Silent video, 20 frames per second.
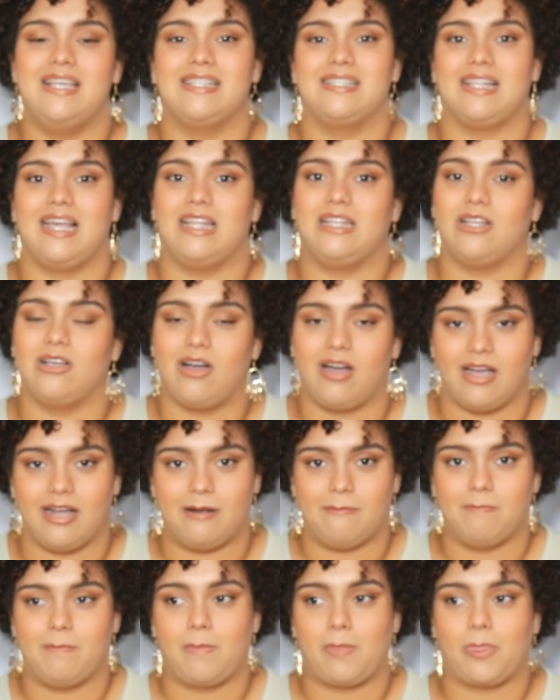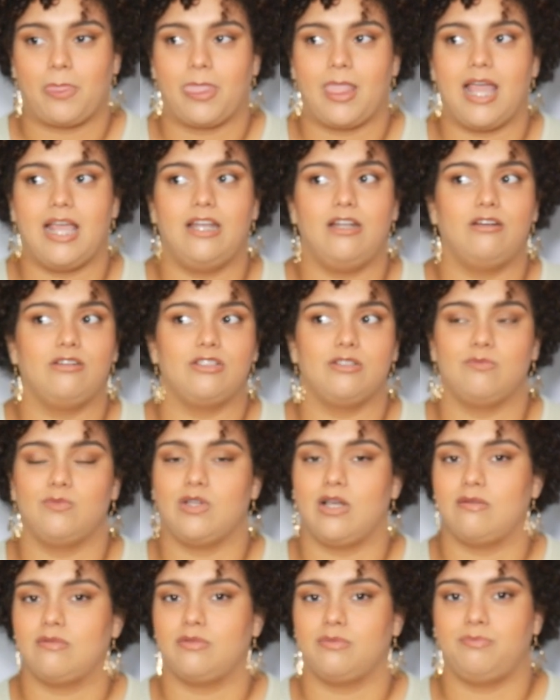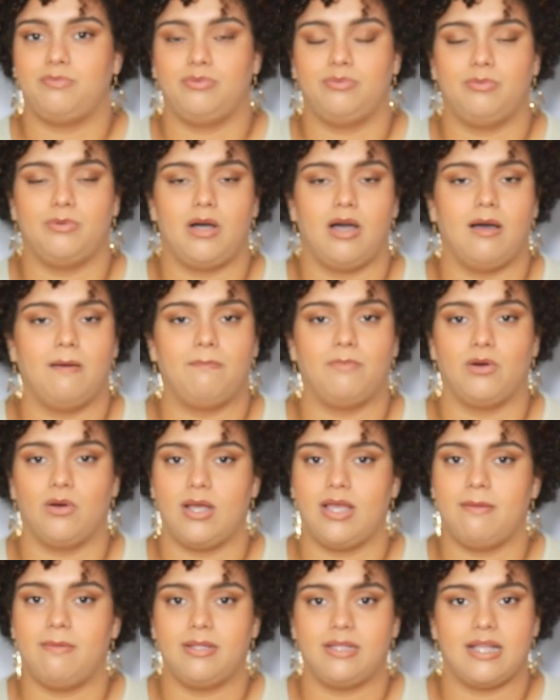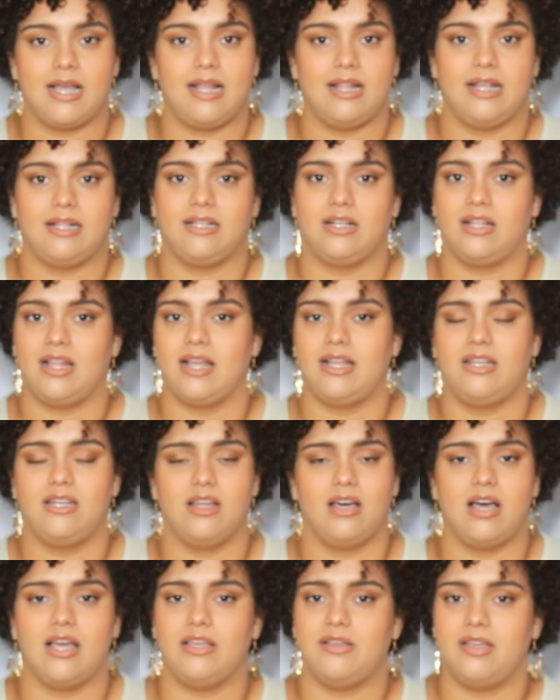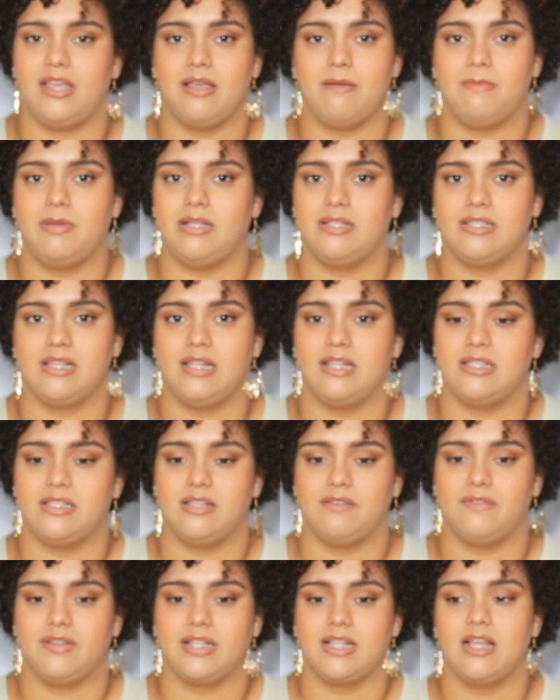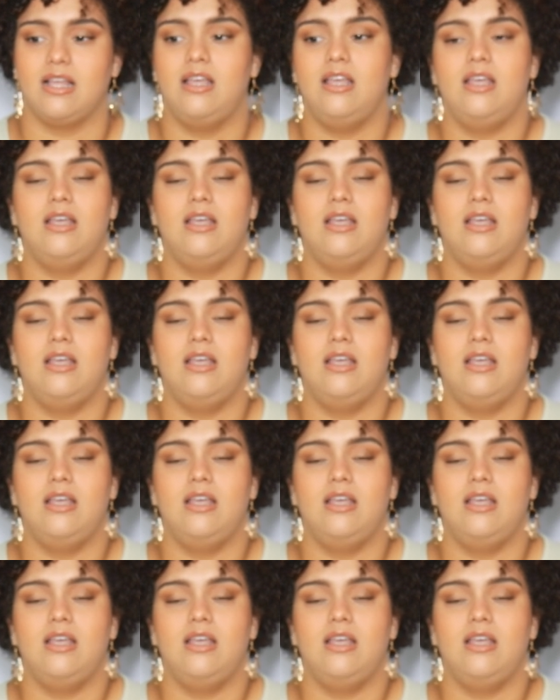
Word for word: Slide the card. I know some jobs uh, prohibit that. Like, they're like, nah, you can't be selling stuff like that.